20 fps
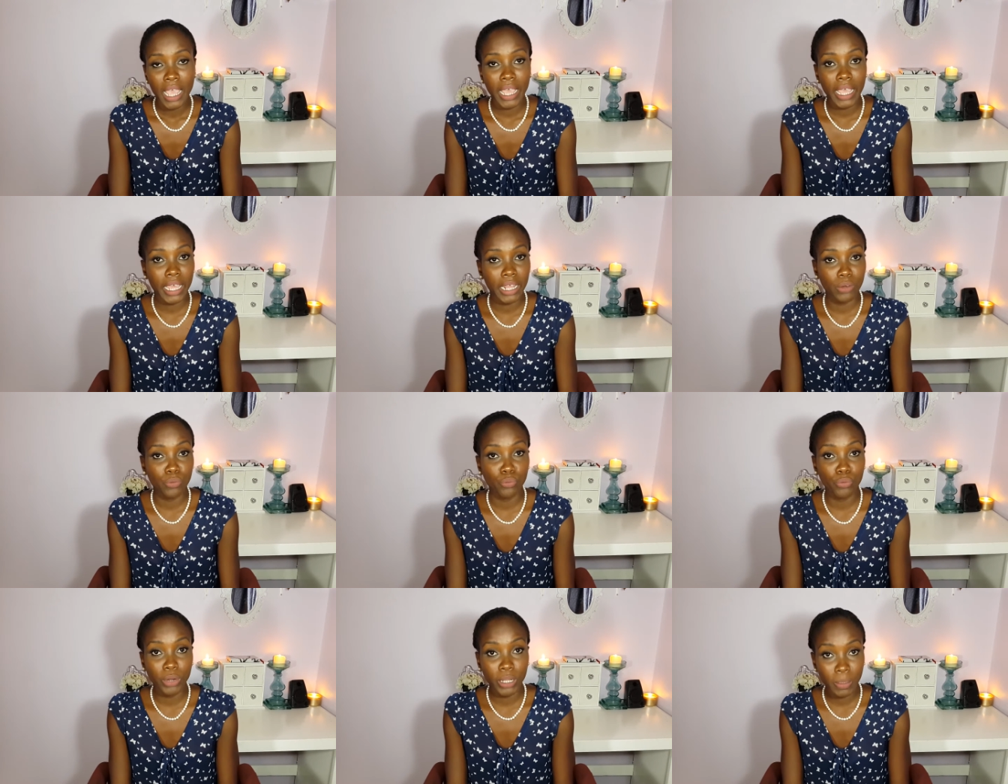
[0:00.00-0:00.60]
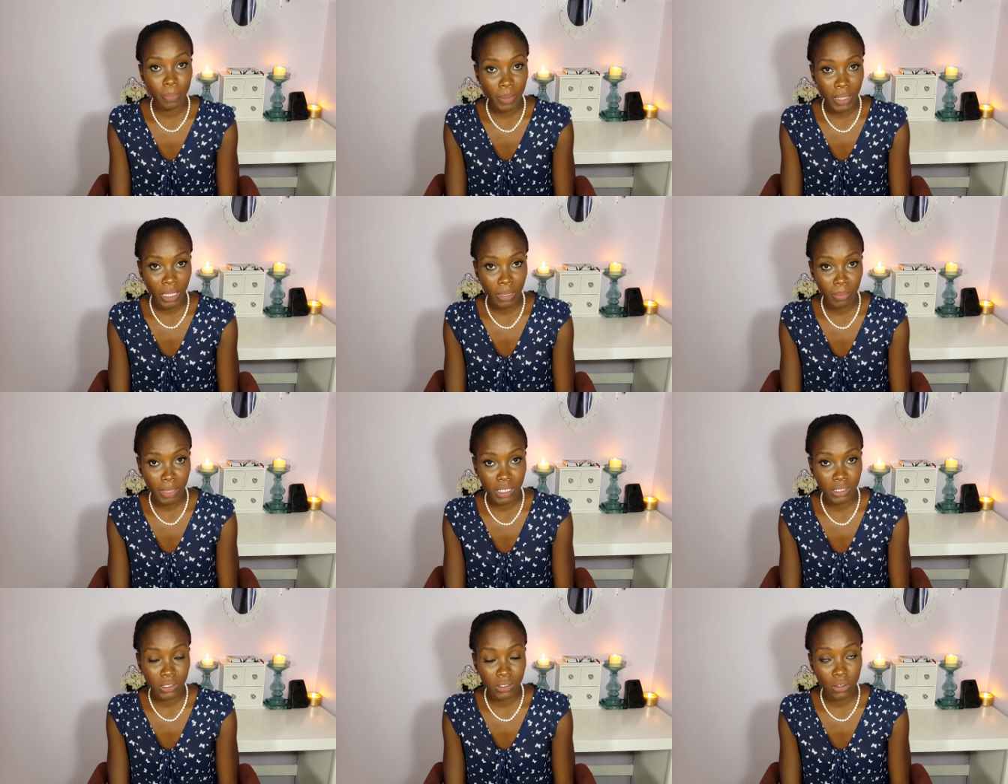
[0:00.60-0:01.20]
and repay
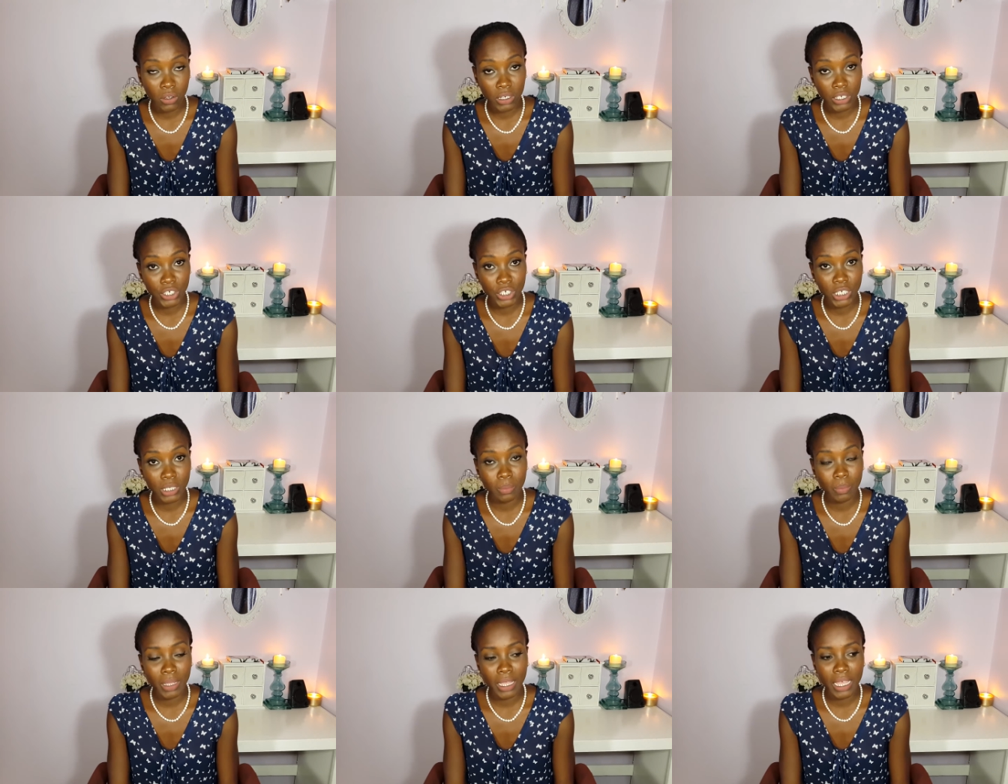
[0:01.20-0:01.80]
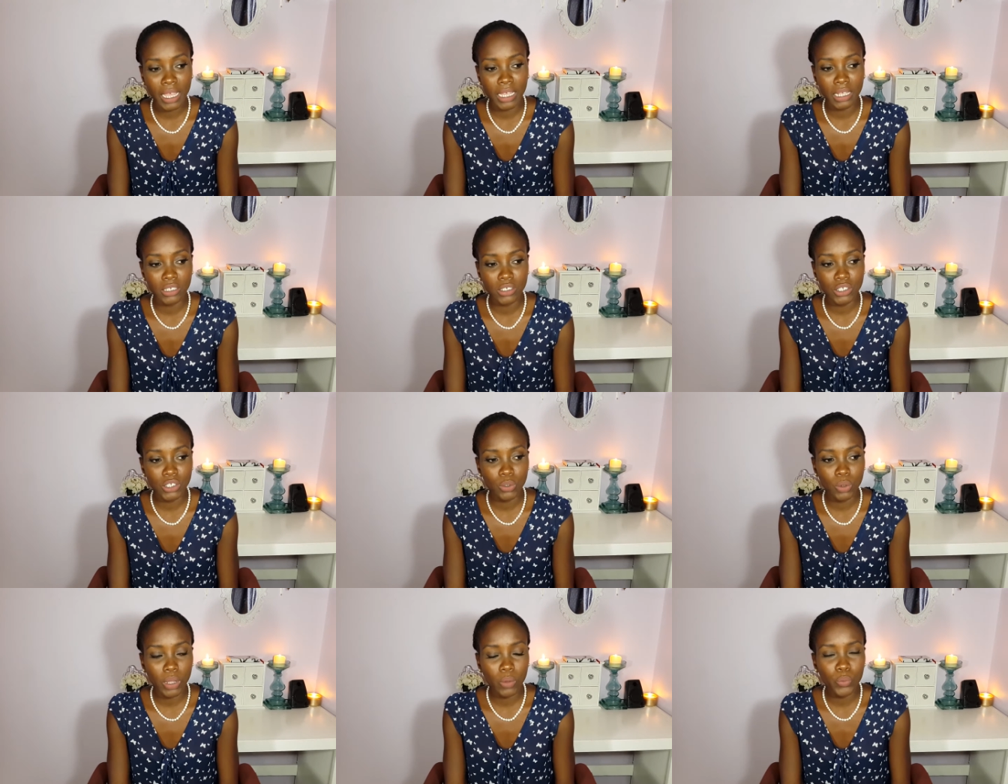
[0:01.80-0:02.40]
my scholarship, and
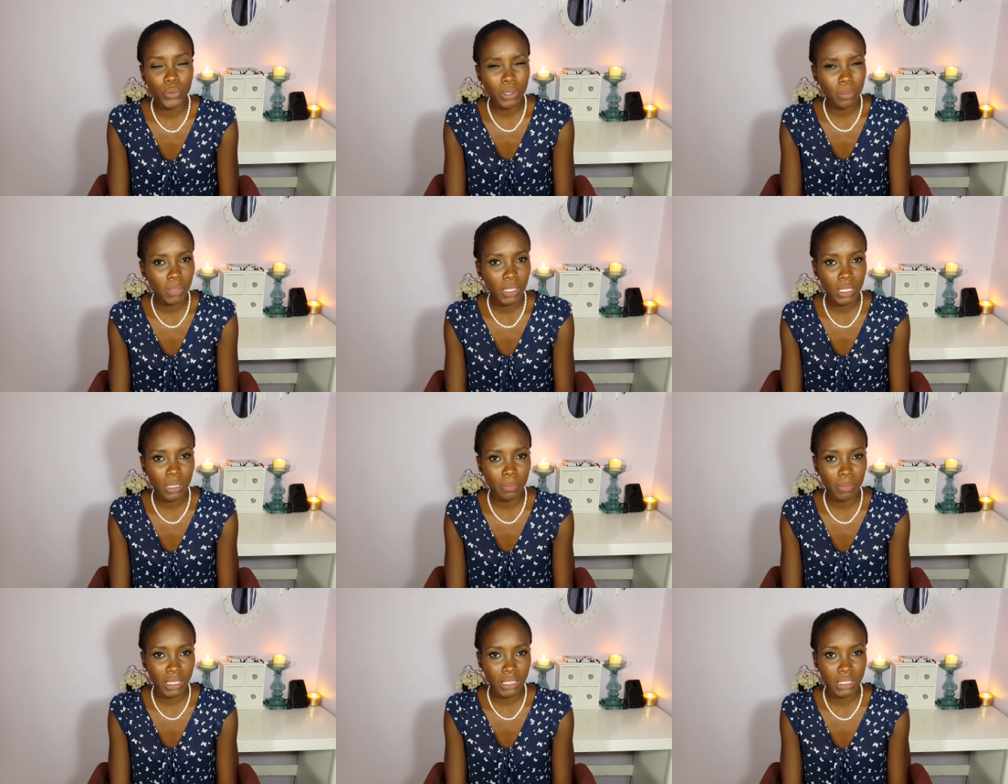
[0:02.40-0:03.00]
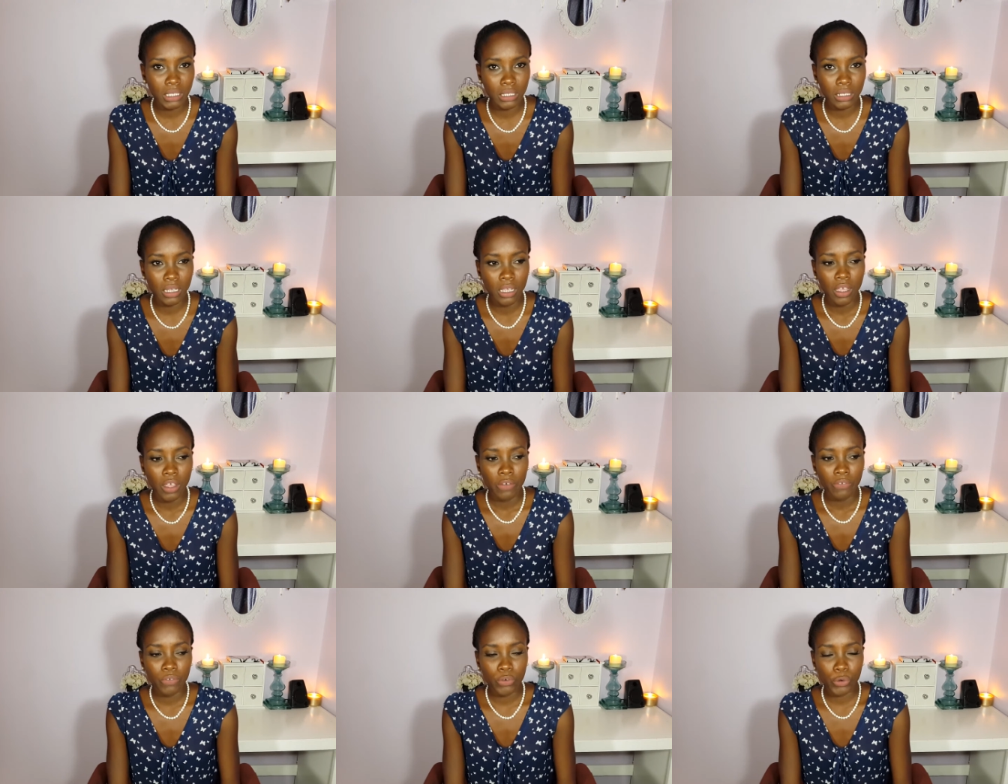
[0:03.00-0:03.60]
so I wouldn't be committed
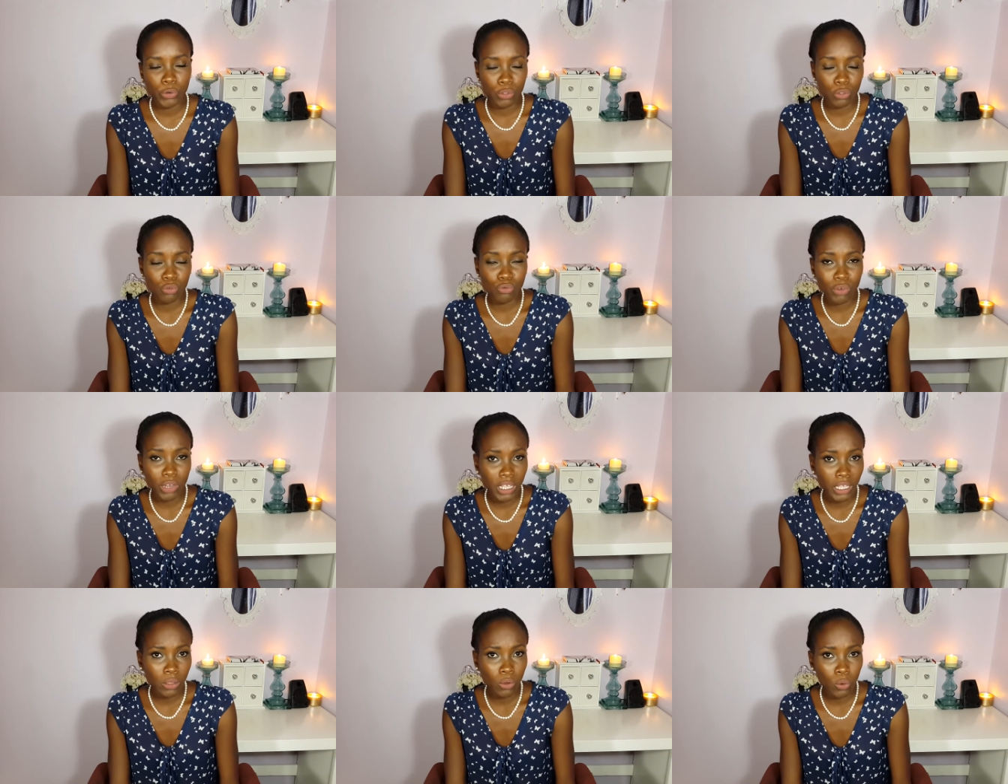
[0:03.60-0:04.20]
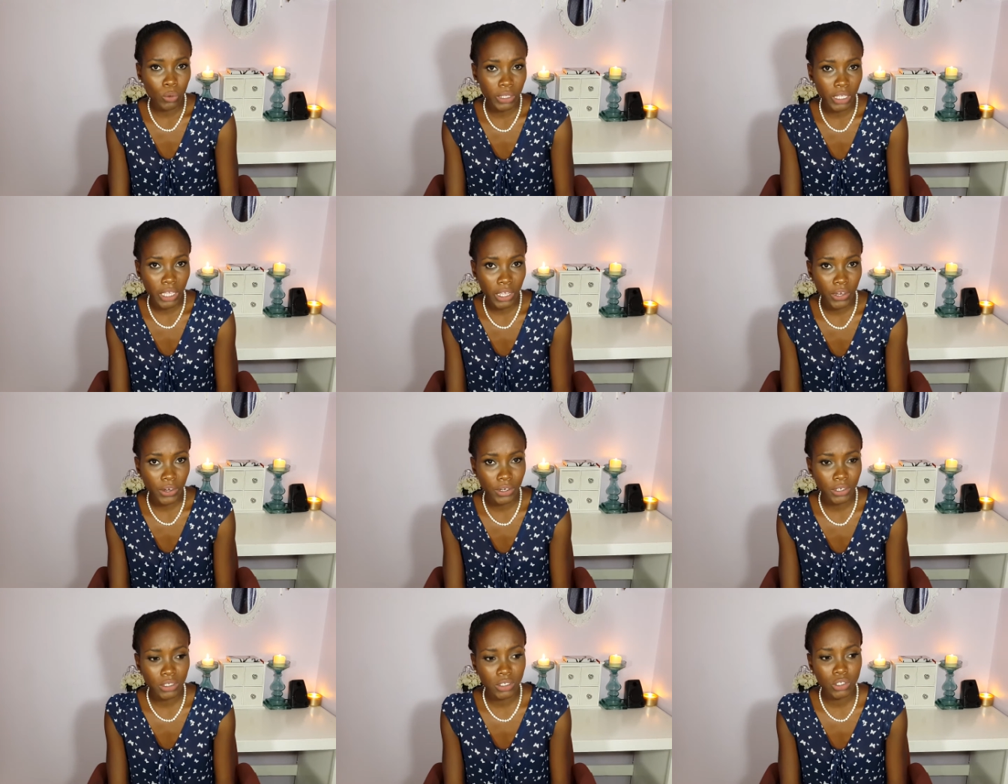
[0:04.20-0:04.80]
for 3 whole
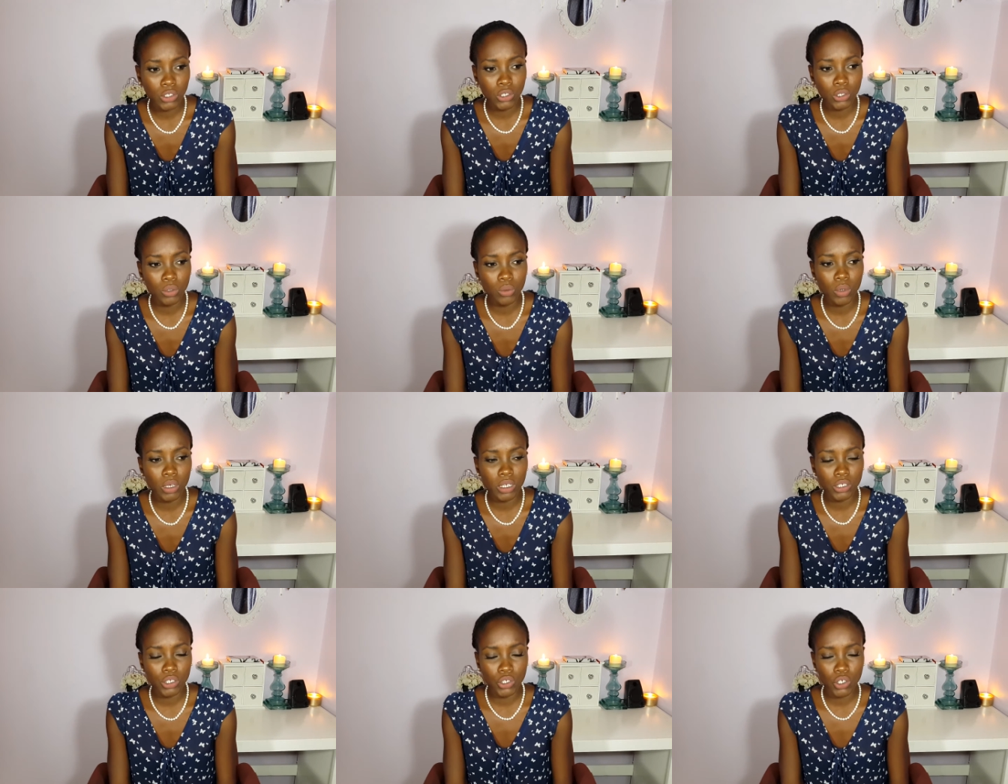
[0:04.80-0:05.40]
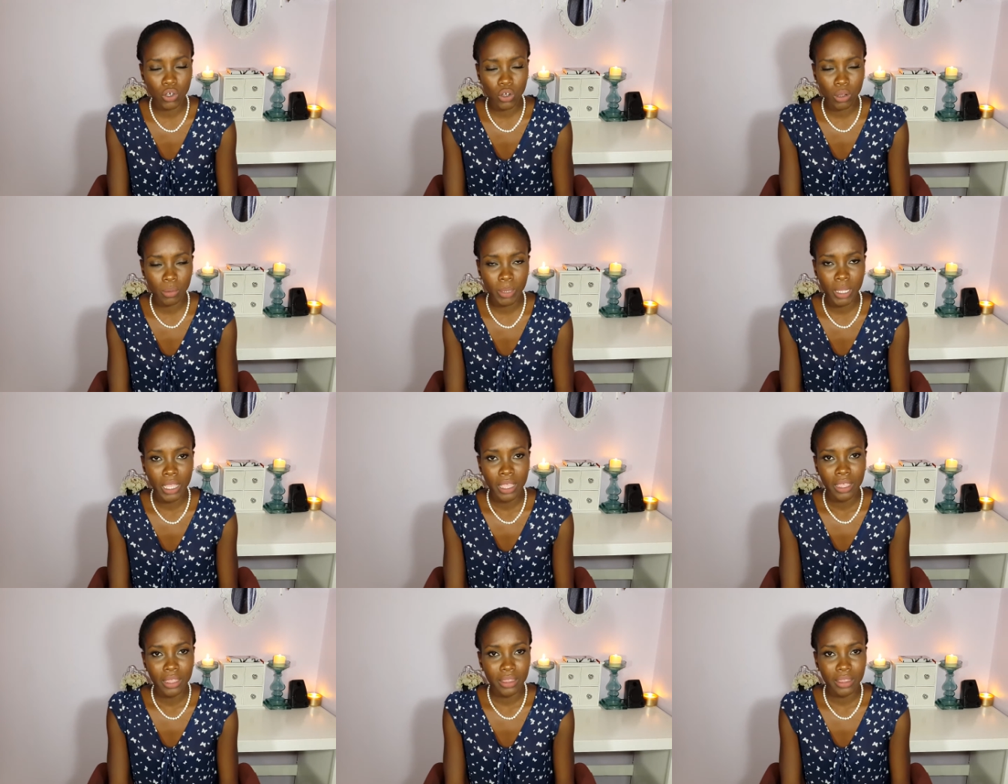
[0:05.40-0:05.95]
years to a job